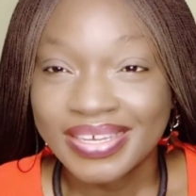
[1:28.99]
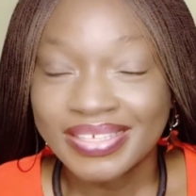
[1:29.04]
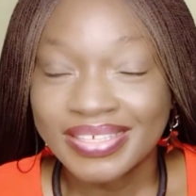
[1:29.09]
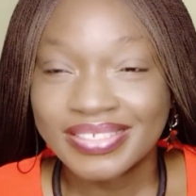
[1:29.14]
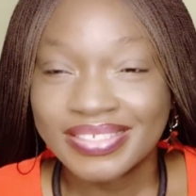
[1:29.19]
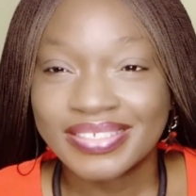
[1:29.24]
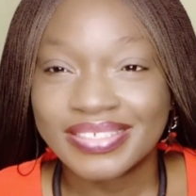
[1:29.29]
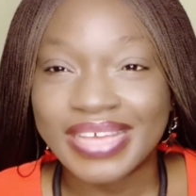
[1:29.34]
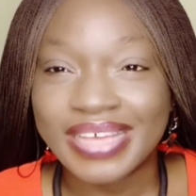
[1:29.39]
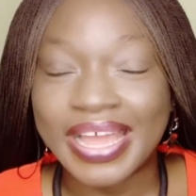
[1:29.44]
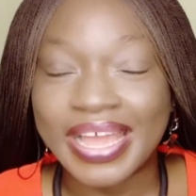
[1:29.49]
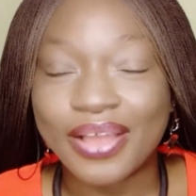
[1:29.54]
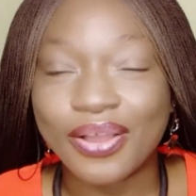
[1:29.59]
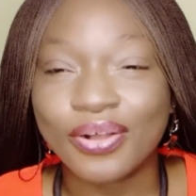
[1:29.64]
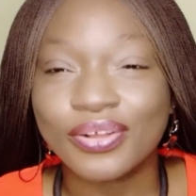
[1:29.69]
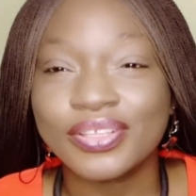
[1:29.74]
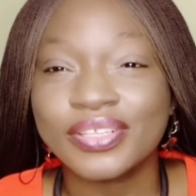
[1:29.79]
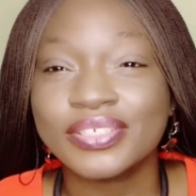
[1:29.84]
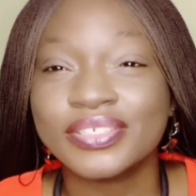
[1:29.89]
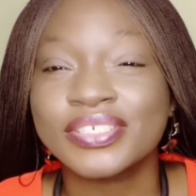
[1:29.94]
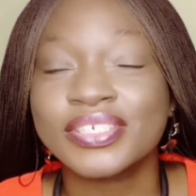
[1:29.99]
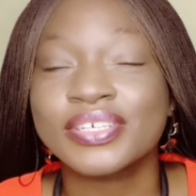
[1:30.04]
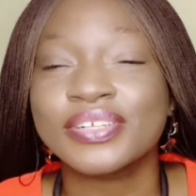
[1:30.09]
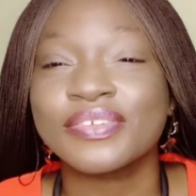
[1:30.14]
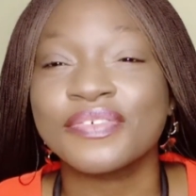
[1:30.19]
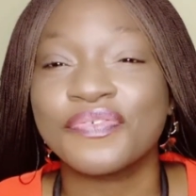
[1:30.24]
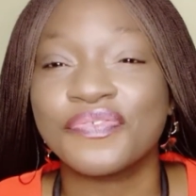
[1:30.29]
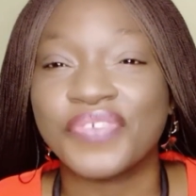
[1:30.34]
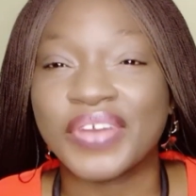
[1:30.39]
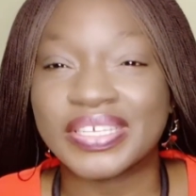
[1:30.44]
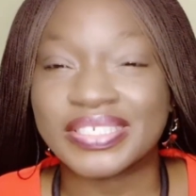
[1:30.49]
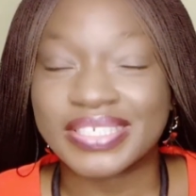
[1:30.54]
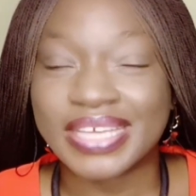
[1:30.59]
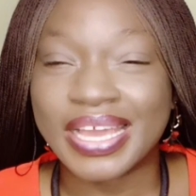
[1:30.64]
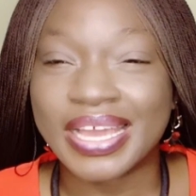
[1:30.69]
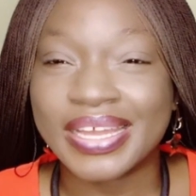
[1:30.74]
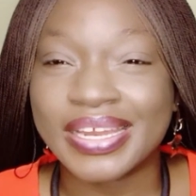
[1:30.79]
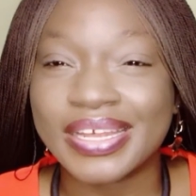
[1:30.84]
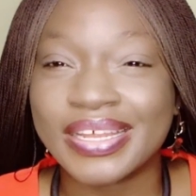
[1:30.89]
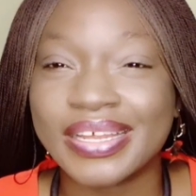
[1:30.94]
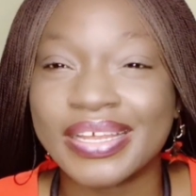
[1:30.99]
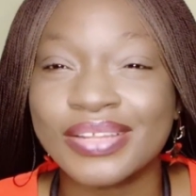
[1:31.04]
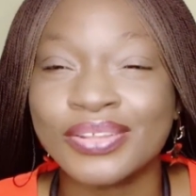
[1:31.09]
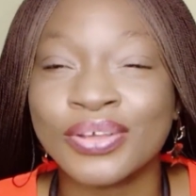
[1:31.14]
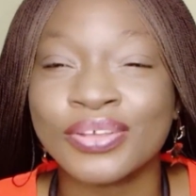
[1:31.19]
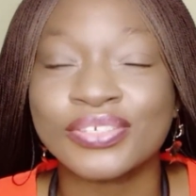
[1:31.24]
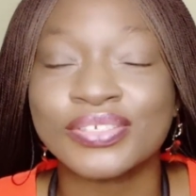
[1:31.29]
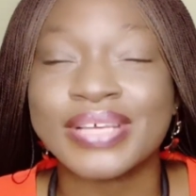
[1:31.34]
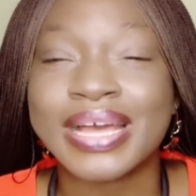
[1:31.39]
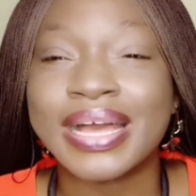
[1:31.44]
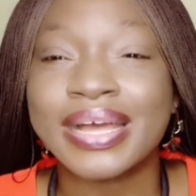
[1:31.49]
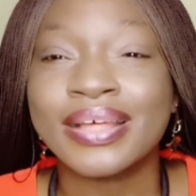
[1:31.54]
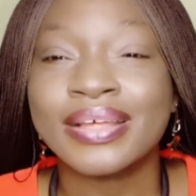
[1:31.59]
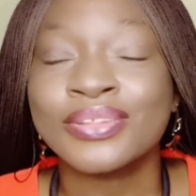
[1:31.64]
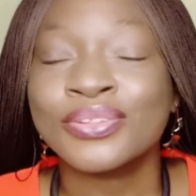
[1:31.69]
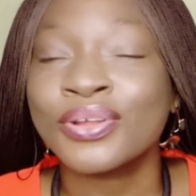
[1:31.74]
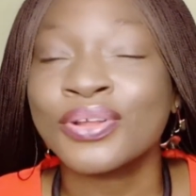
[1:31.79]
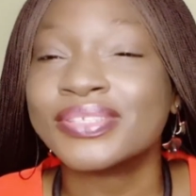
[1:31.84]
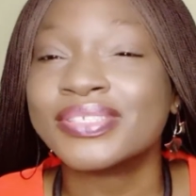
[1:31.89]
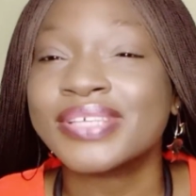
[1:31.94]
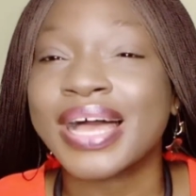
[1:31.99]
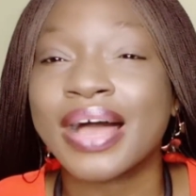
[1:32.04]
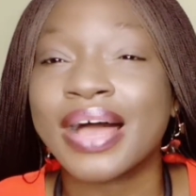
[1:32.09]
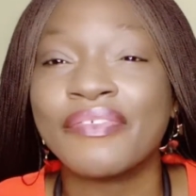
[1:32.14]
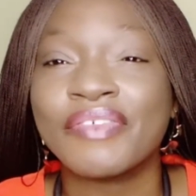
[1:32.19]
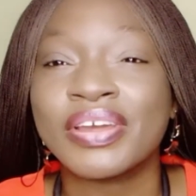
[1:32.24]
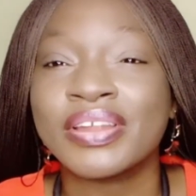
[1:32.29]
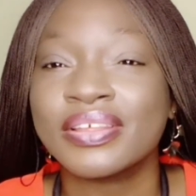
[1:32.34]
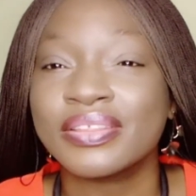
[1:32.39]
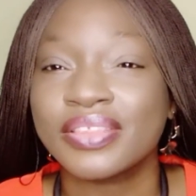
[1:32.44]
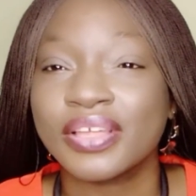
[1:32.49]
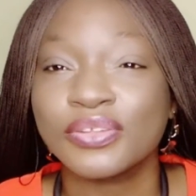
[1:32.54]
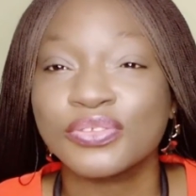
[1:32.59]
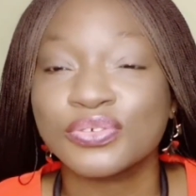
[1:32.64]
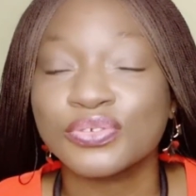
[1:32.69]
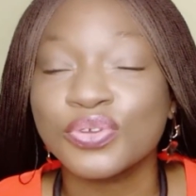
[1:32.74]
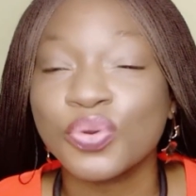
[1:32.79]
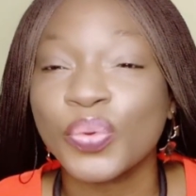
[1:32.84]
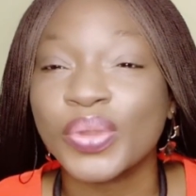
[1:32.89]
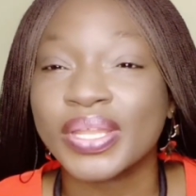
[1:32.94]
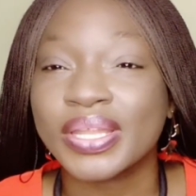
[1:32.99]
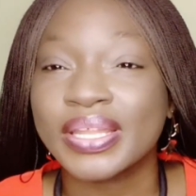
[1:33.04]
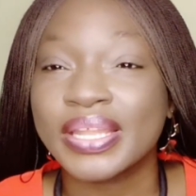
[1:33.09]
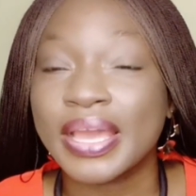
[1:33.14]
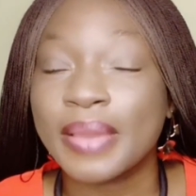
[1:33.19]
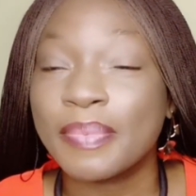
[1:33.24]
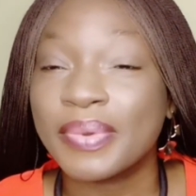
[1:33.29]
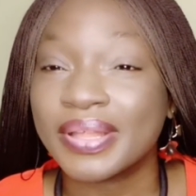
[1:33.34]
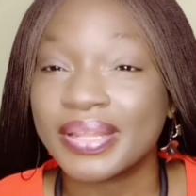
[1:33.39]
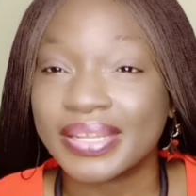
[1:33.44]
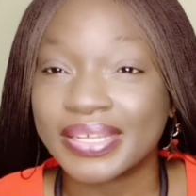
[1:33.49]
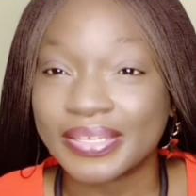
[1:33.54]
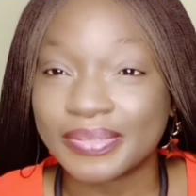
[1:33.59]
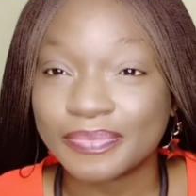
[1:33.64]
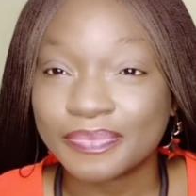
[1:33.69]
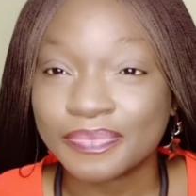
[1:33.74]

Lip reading: Psychological first aid does not have anything to do with labeling.